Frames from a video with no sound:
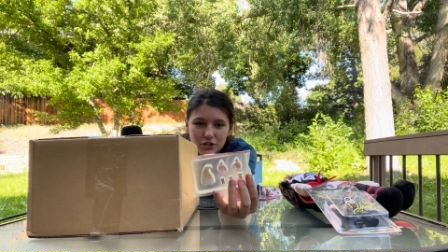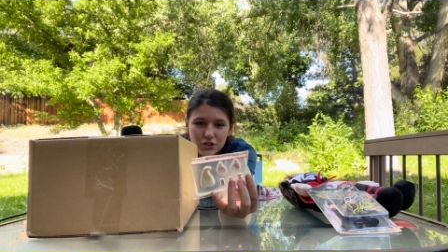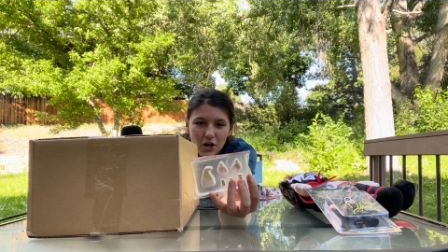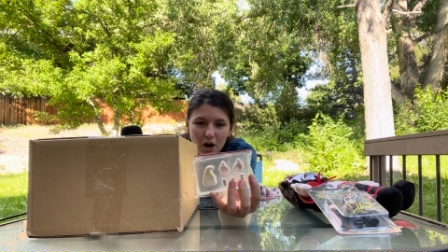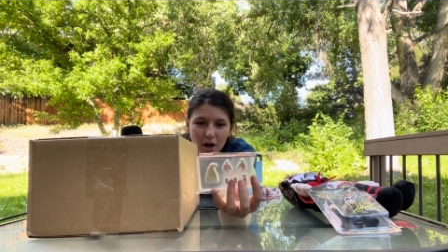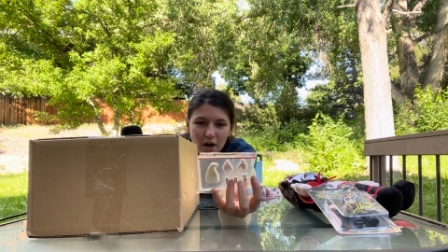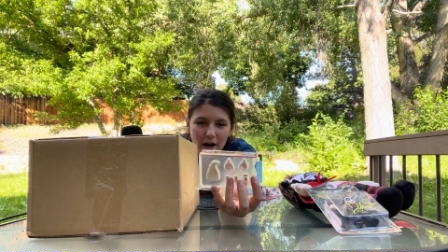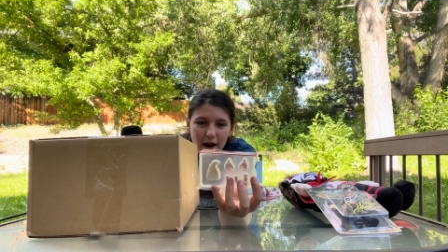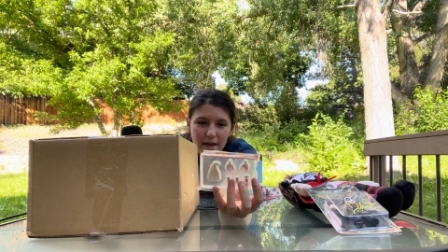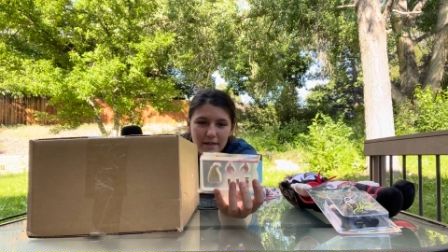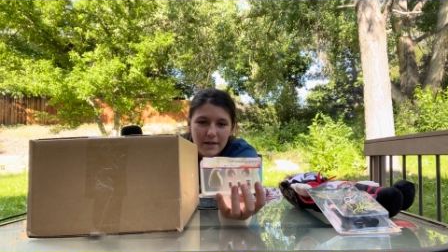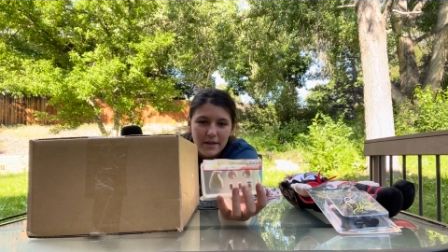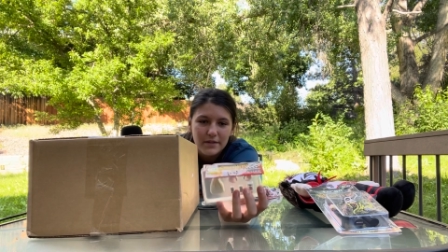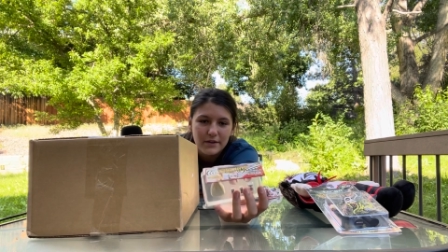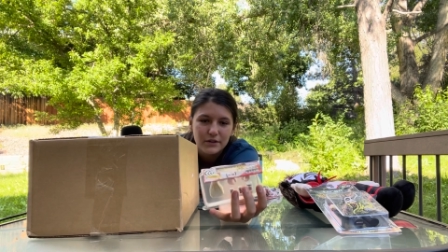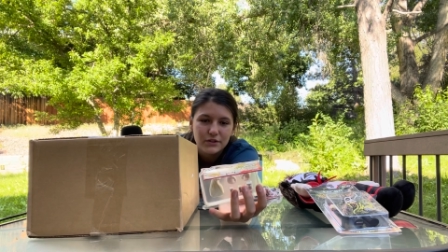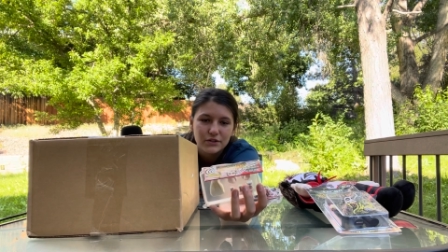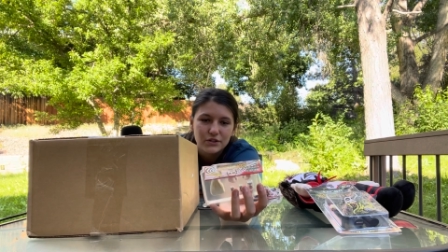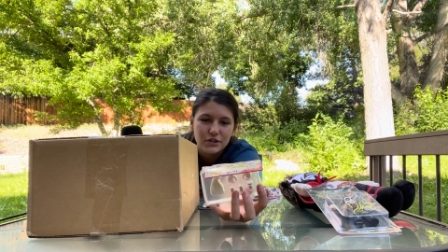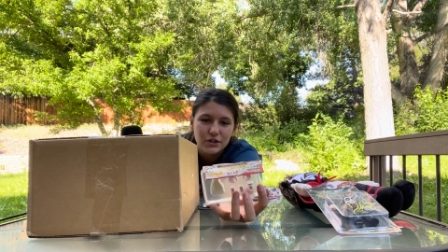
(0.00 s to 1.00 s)
jar and then
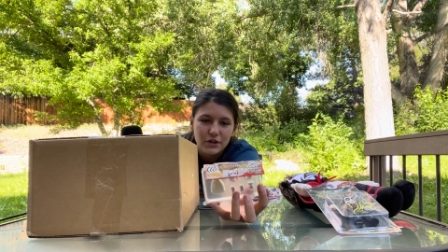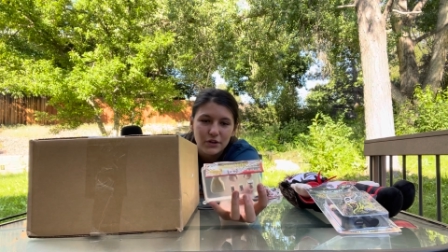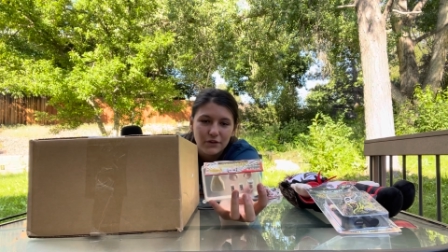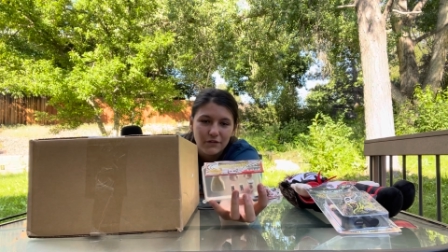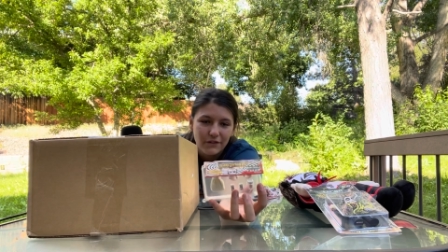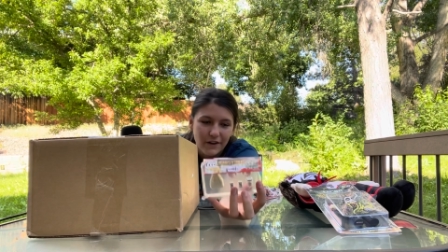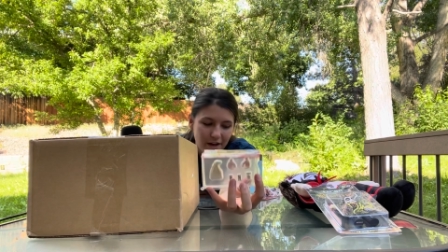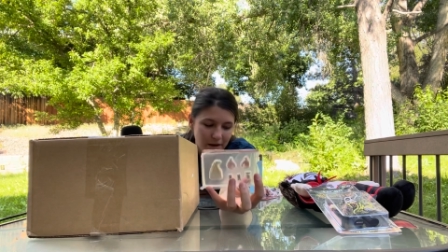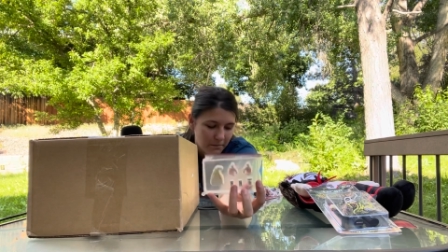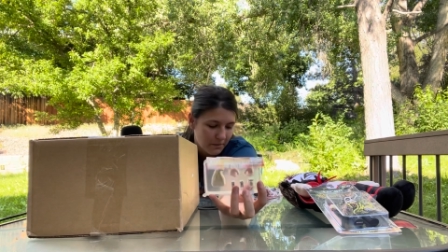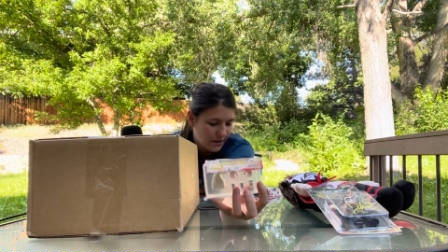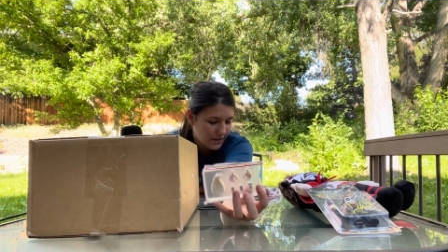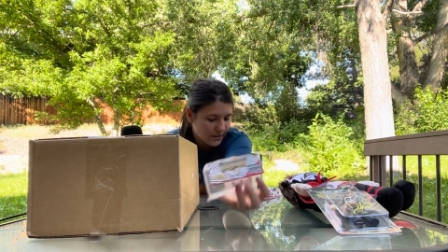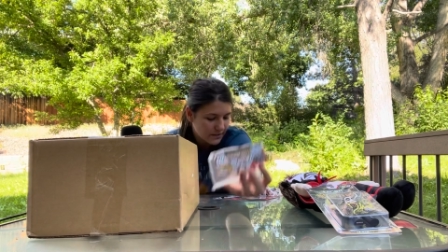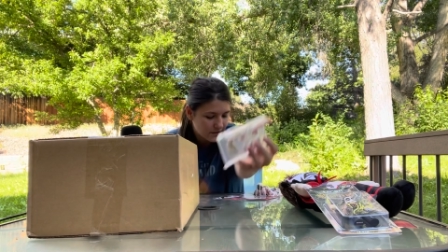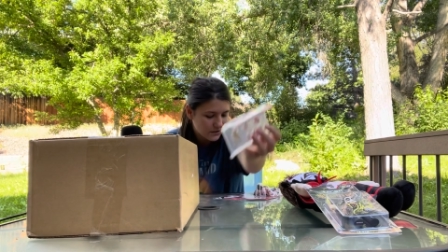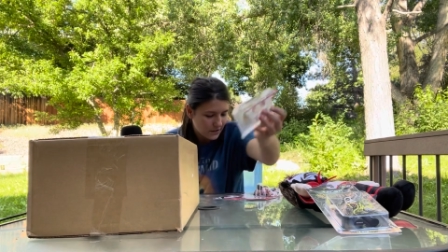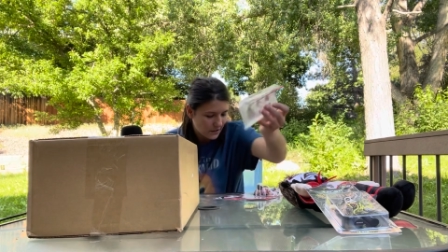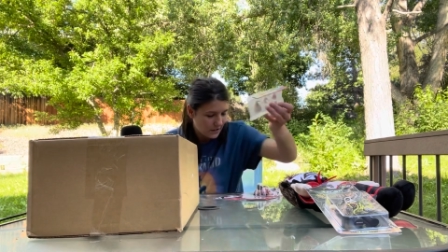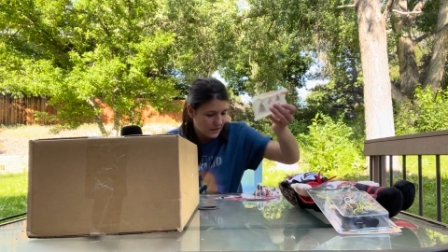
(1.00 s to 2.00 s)
there's two fake
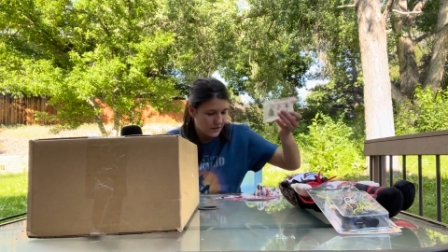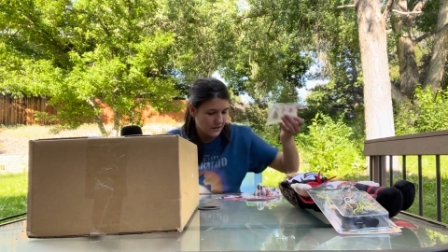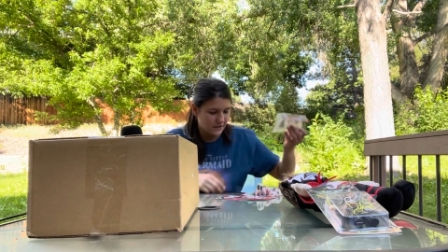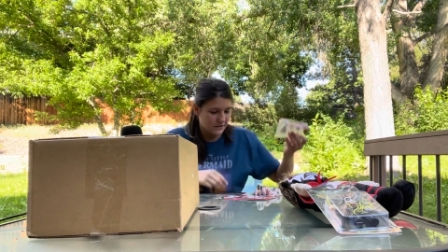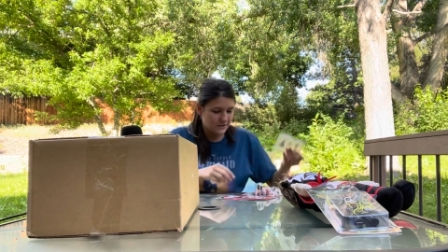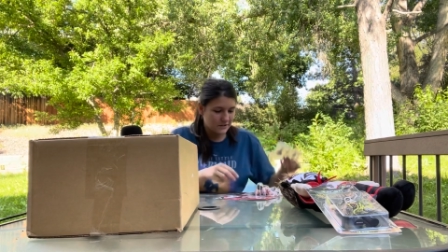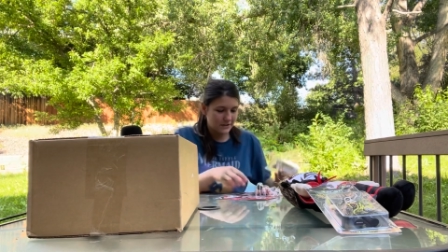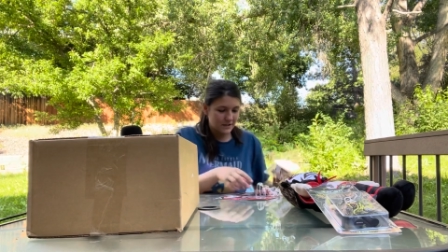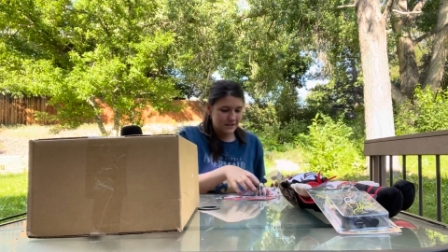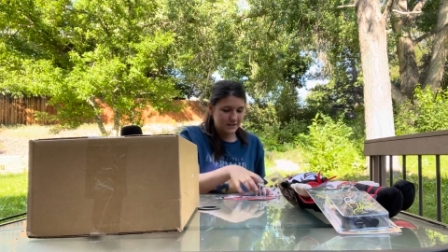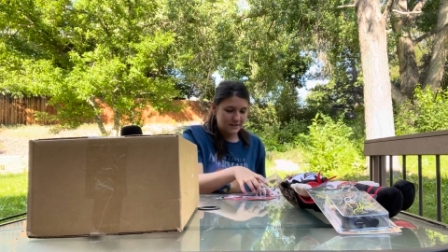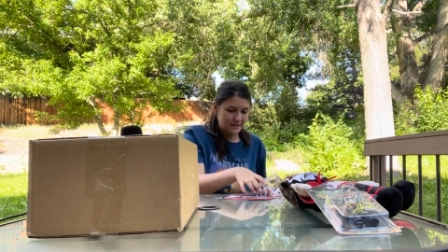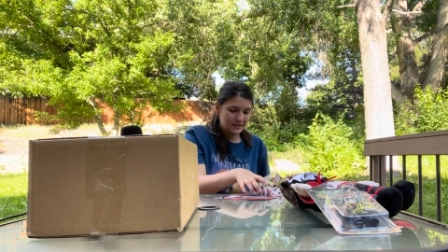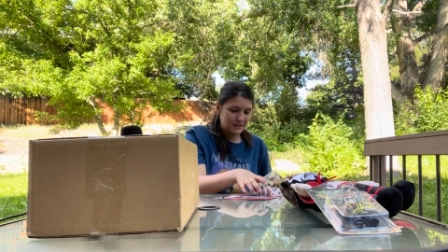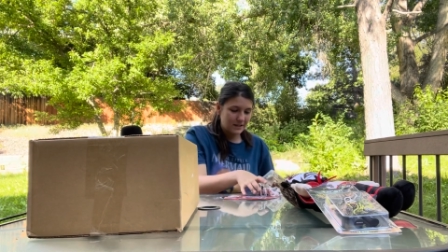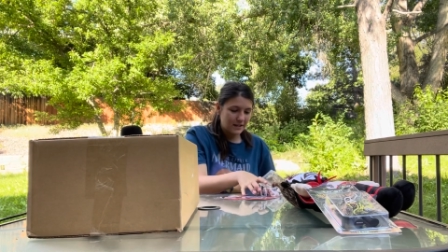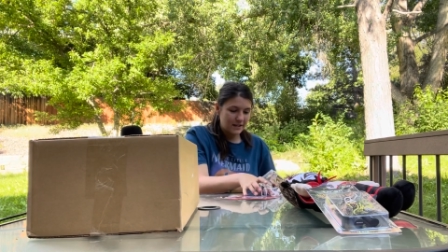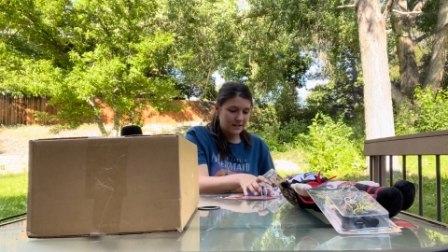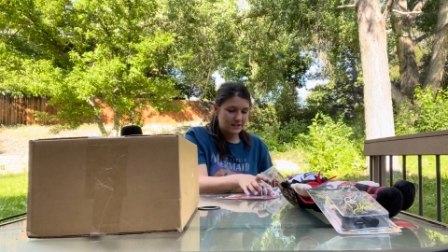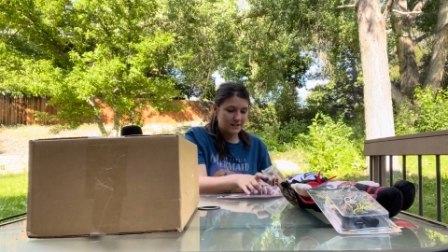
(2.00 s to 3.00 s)
mics so this like